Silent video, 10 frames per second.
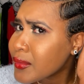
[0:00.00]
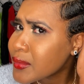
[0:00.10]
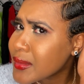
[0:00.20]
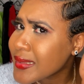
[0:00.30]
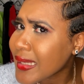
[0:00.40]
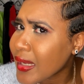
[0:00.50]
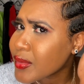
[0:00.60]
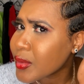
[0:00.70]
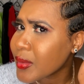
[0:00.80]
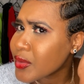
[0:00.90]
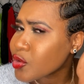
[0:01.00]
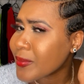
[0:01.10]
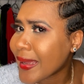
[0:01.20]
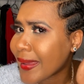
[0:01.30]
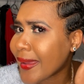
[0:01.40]
this guy to go and do
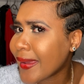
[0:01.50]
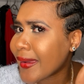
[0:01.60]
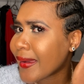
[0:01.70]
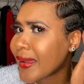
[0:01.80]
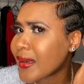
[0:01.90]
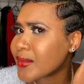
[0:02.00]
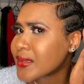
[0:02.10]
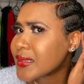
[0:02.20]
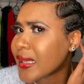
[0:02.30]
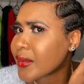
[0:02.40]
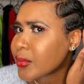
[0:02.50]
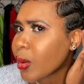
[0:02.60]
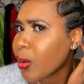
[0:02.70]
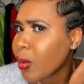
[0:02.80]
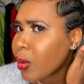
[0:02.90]
my hair, and I was just like,
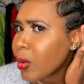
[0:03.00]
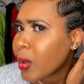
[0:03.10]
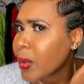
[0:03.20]
yo,